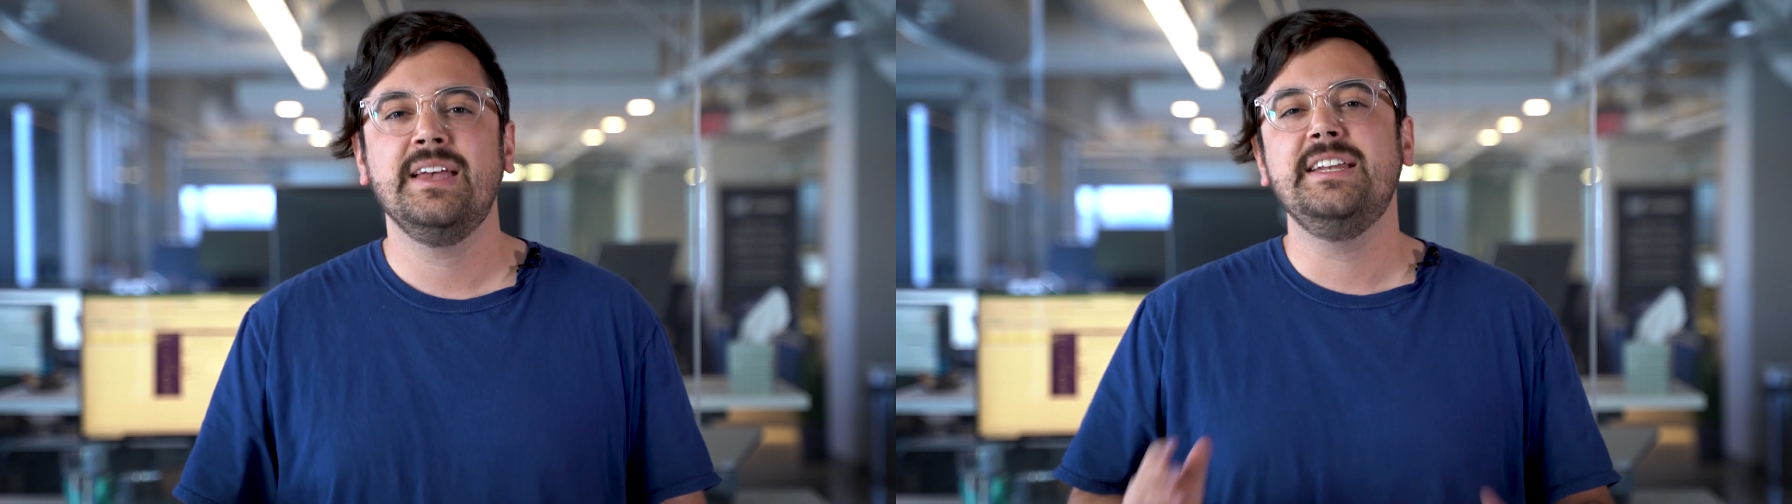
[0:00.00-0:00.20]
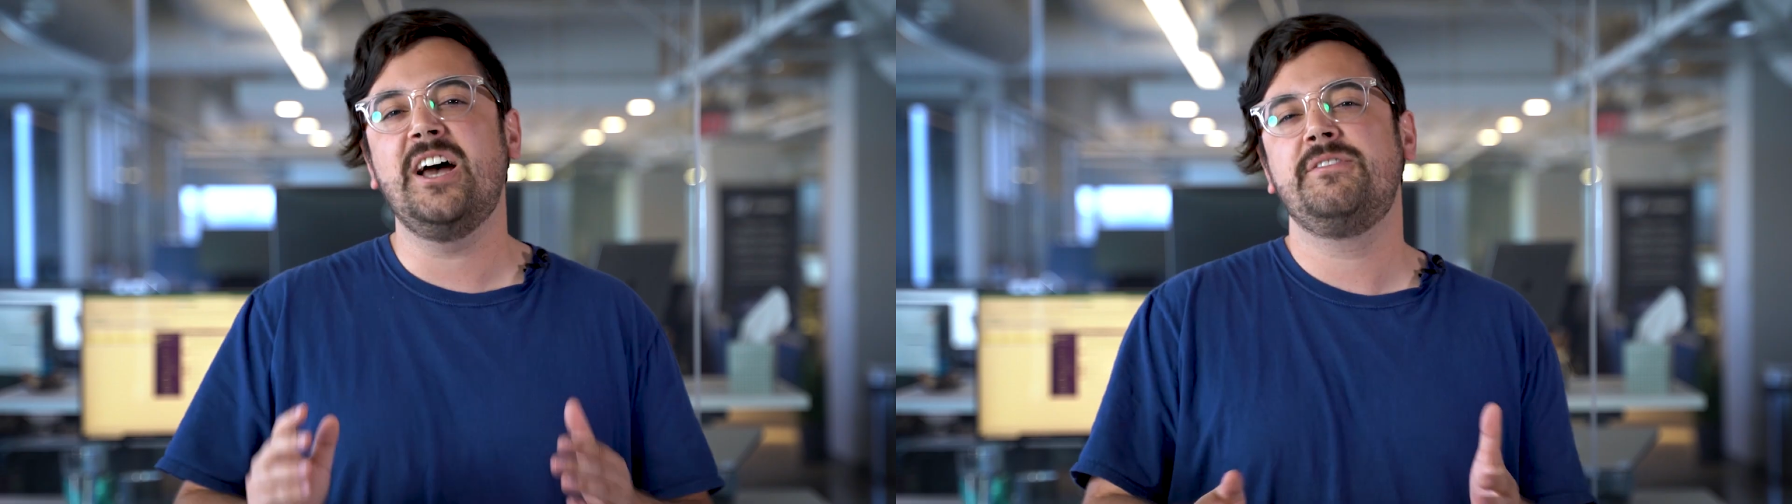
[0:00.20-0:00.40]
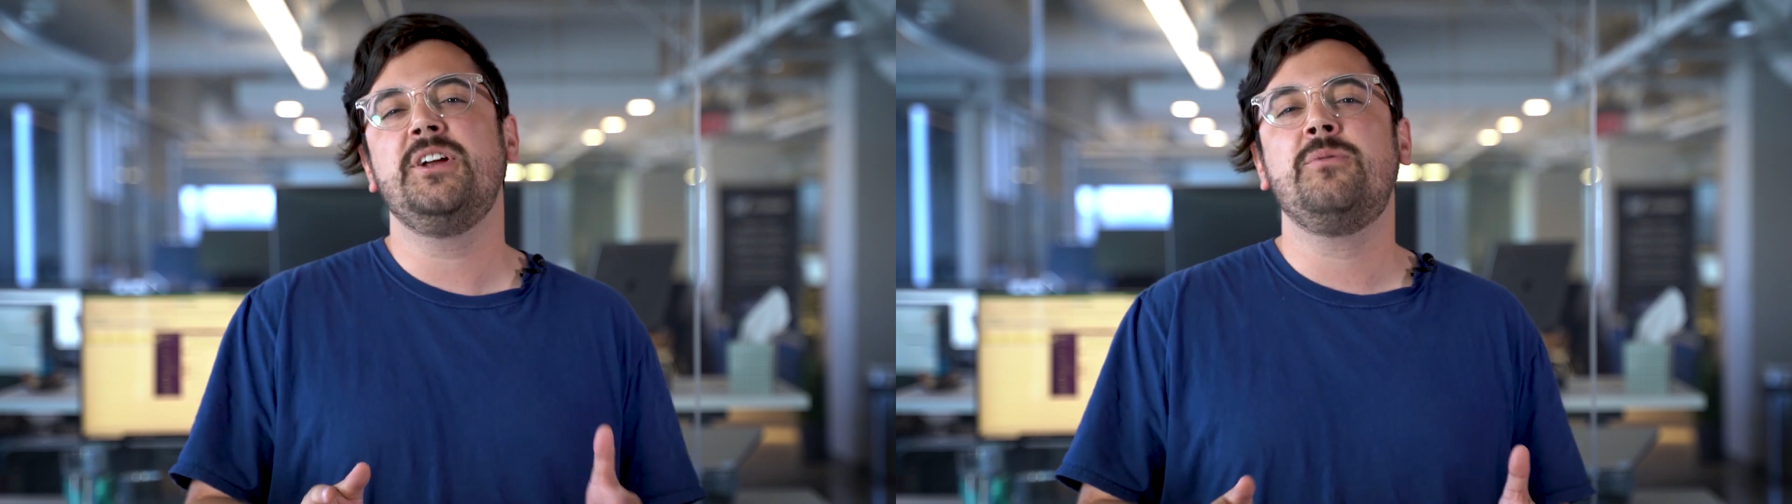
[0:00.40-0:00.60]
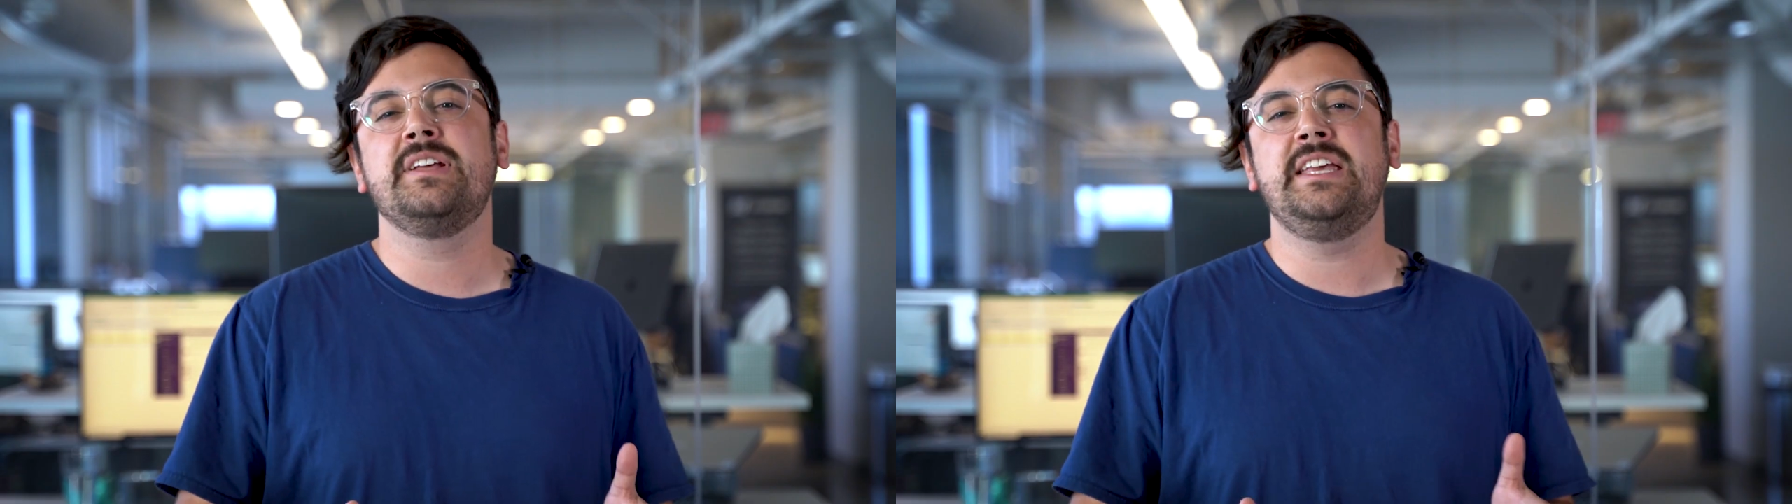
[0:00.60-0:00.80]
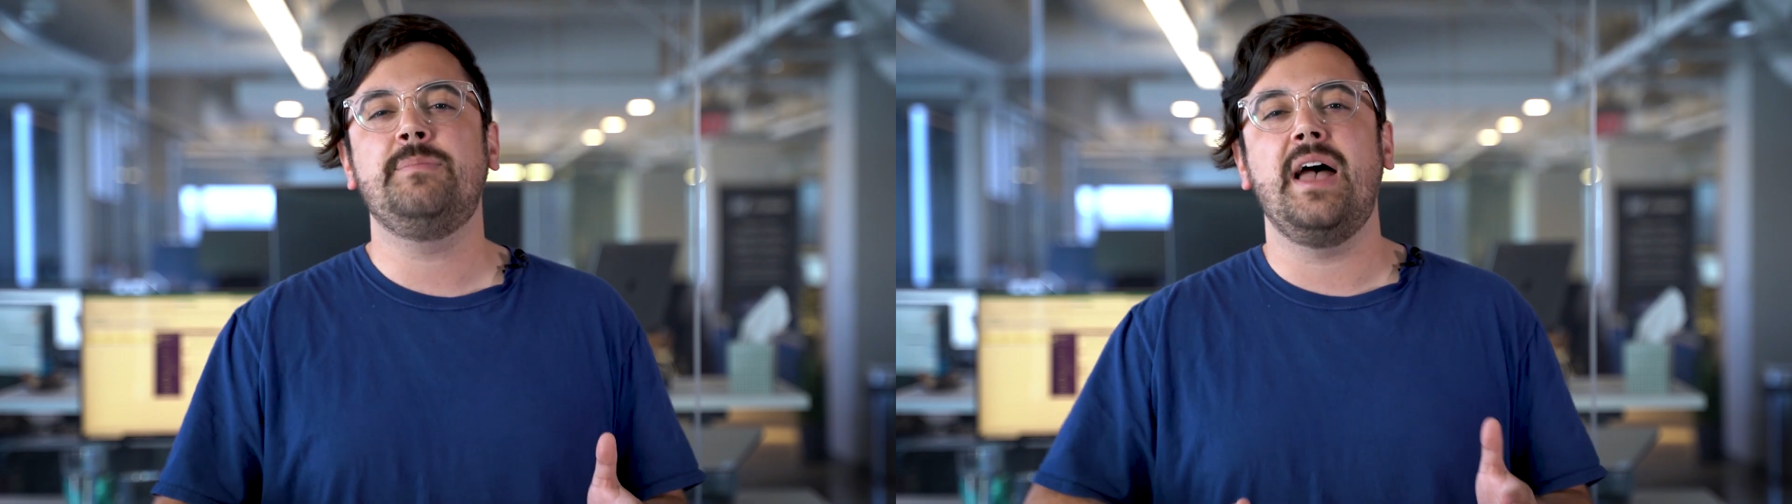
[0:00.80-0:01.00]
Now, if you don't
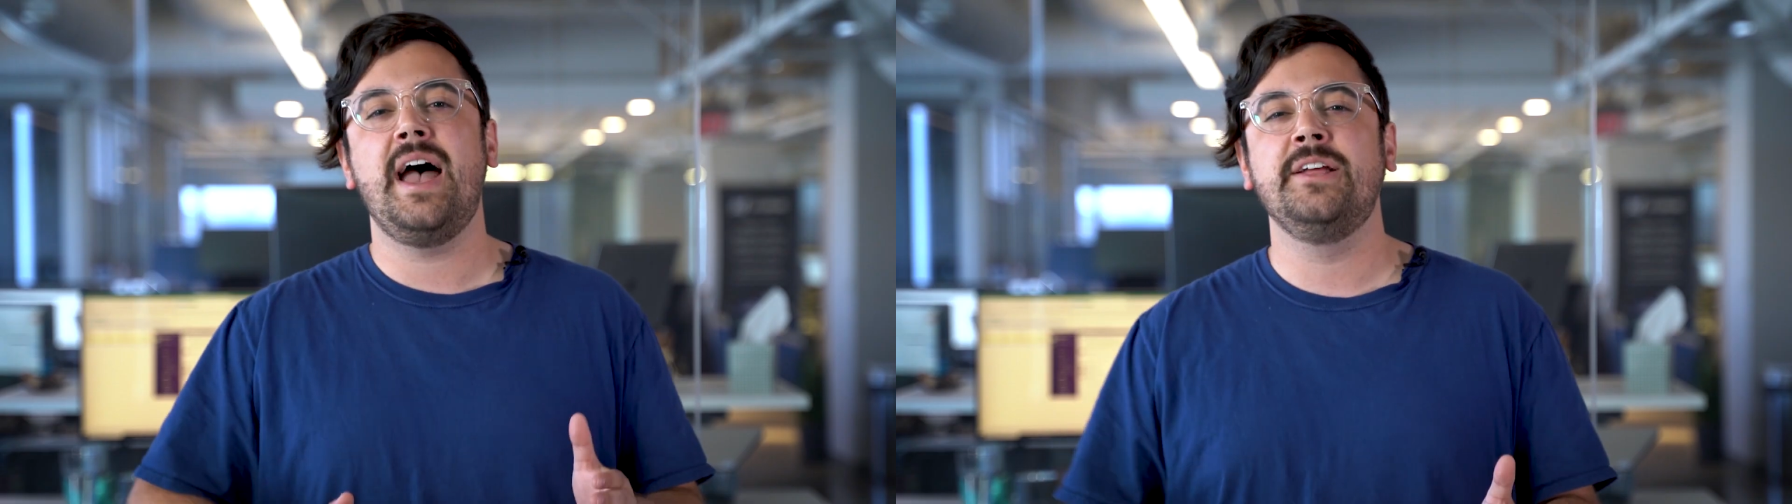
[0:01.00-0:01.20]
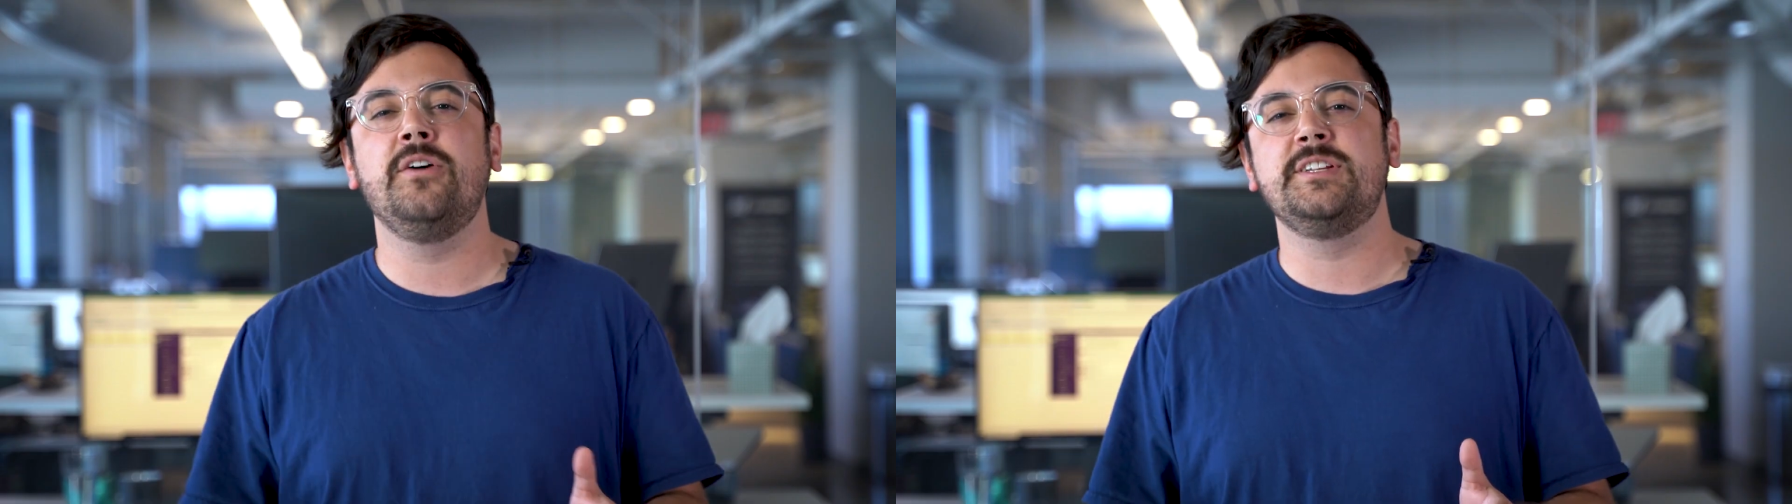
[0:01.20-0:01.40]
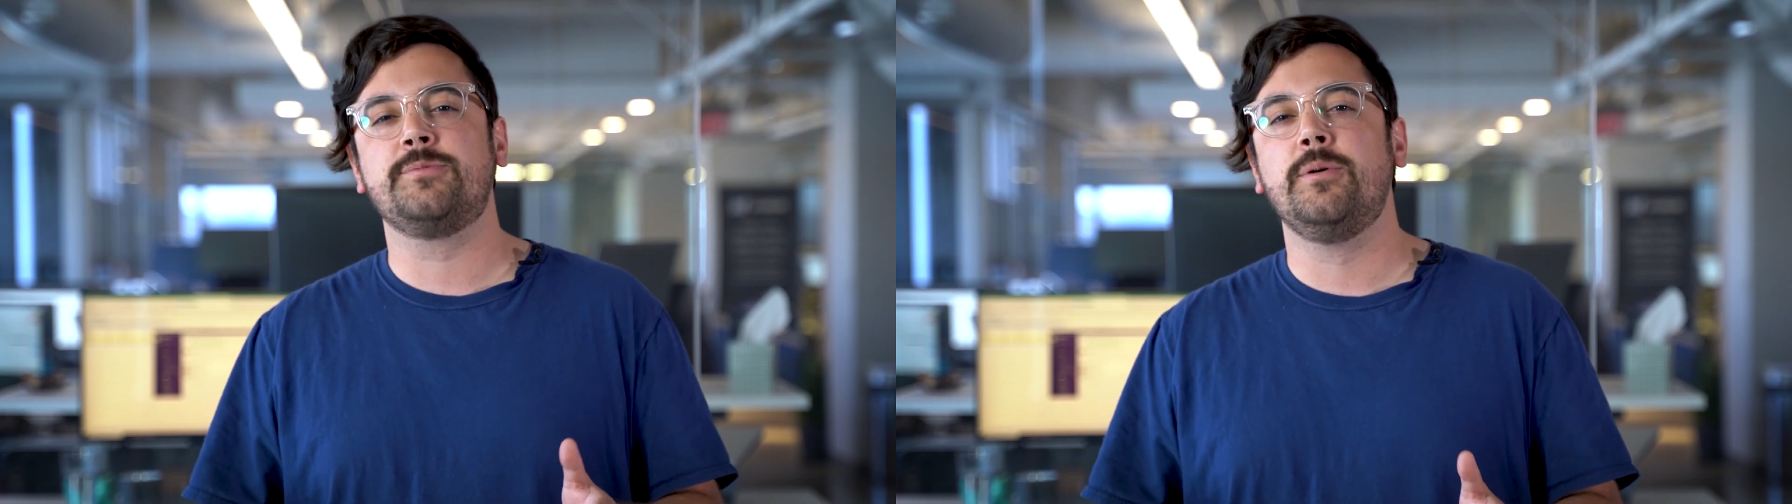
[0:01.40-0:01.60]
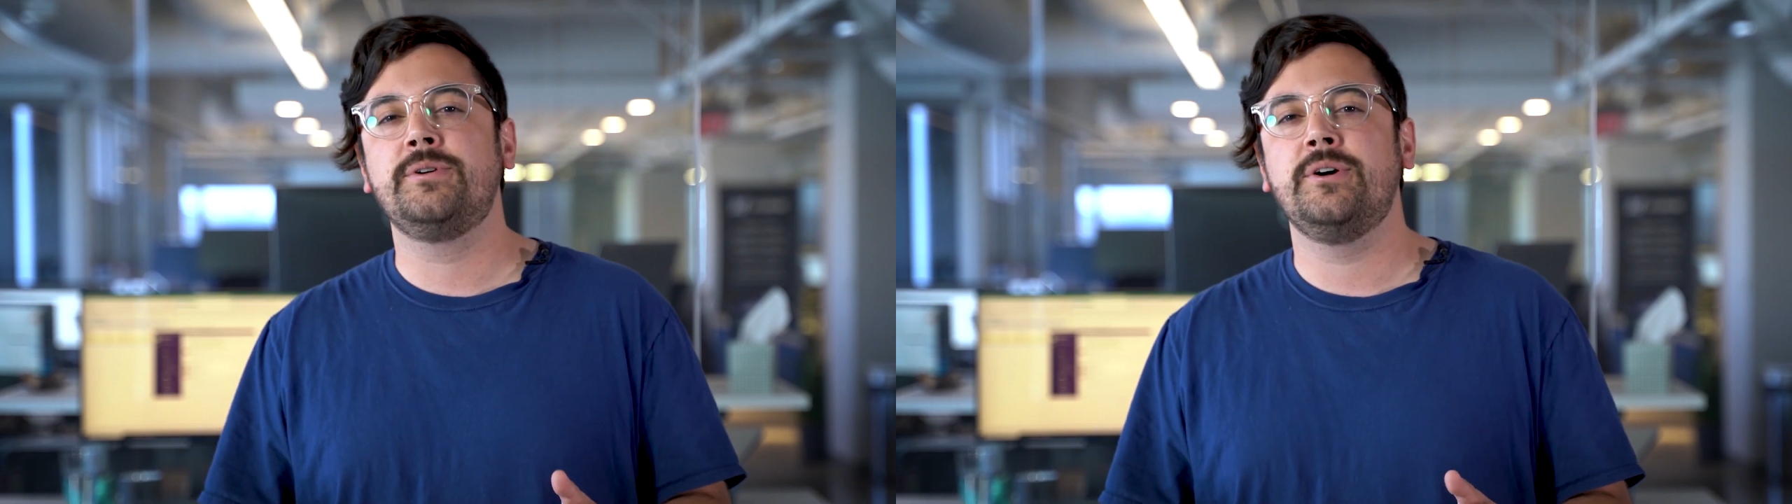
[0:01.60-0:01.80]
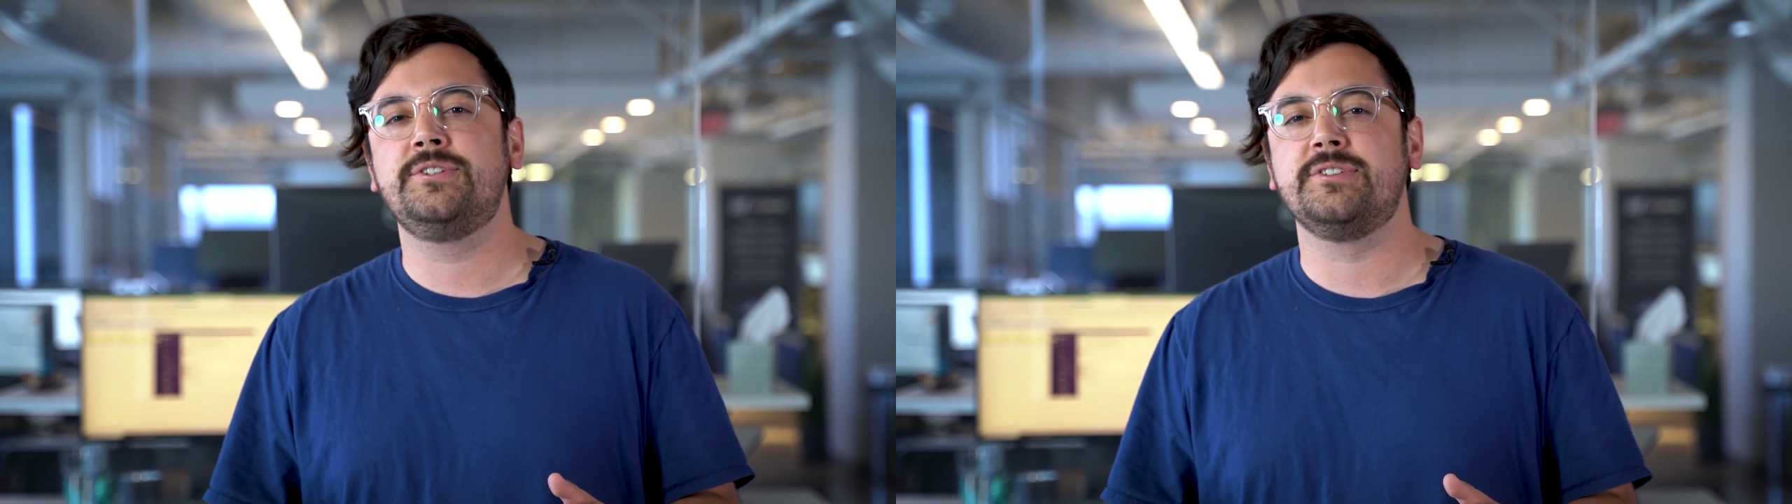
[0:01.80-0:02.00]
want to keep adding all these promo
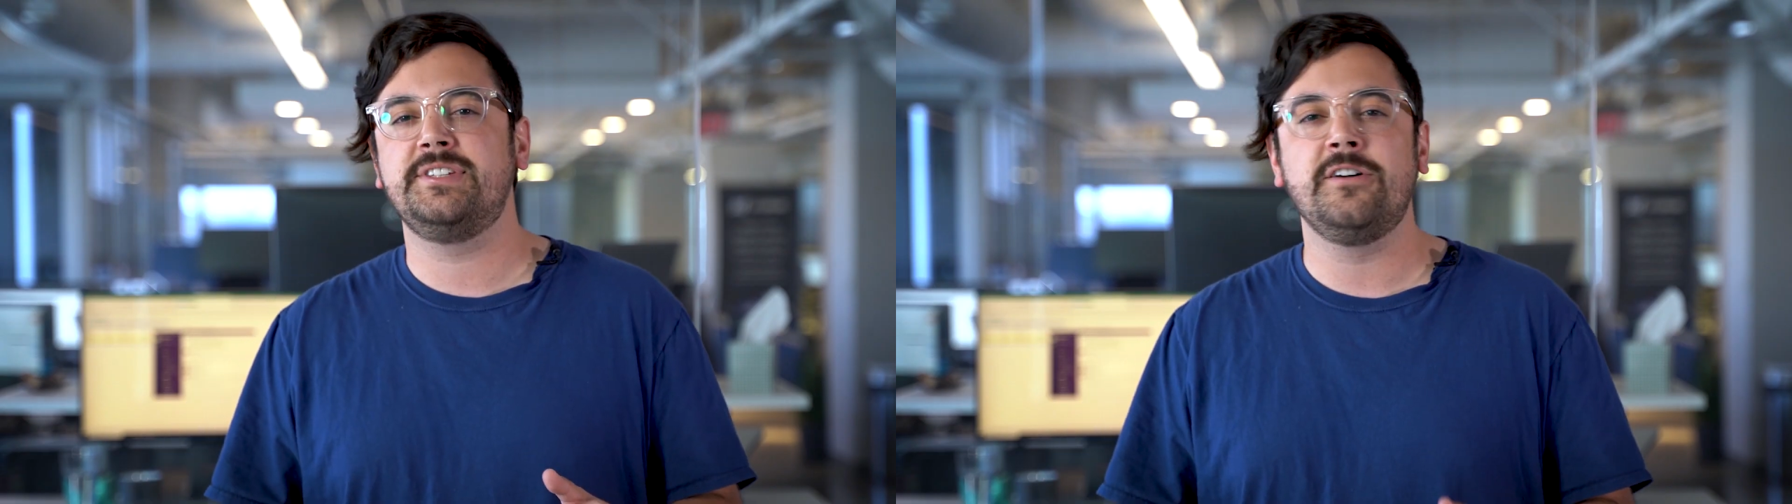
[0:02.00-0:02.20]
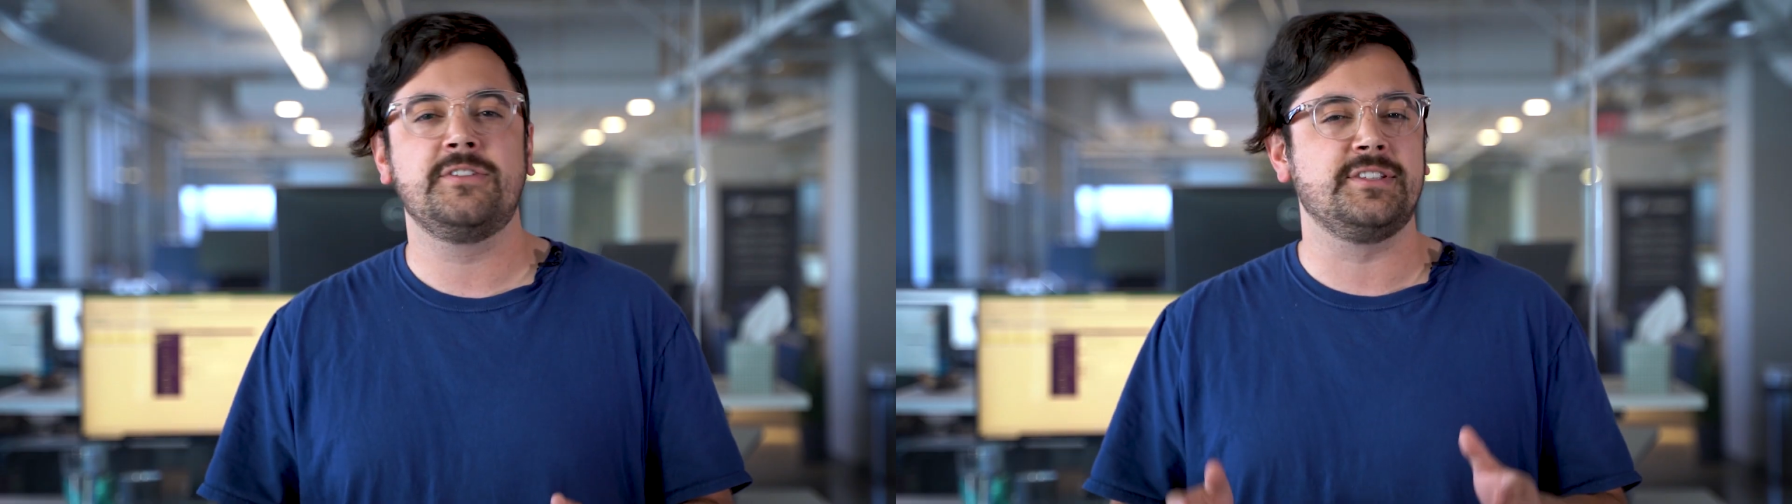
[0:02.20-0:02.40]
codes yourself